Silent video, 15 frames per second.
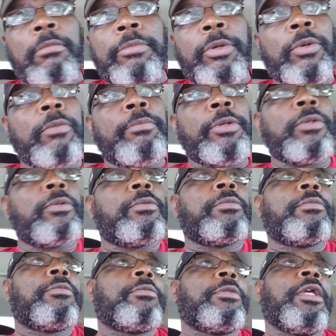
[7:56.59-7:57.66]
Boom,
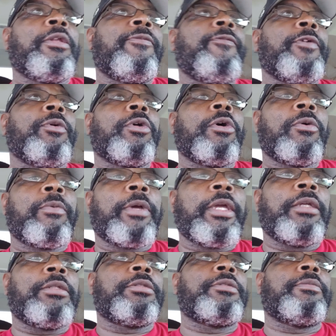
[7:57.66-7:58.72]
boom, in field goal
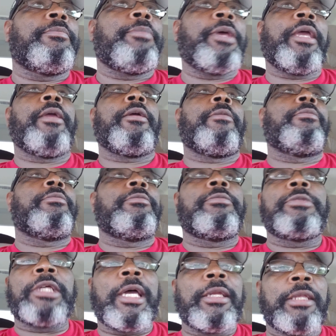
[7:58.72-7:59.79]
range. Bam,
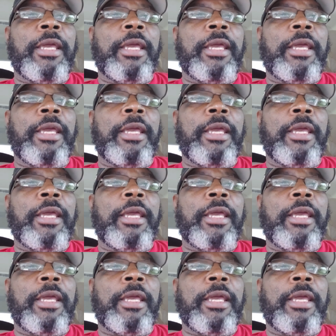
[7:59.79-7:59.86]
tie the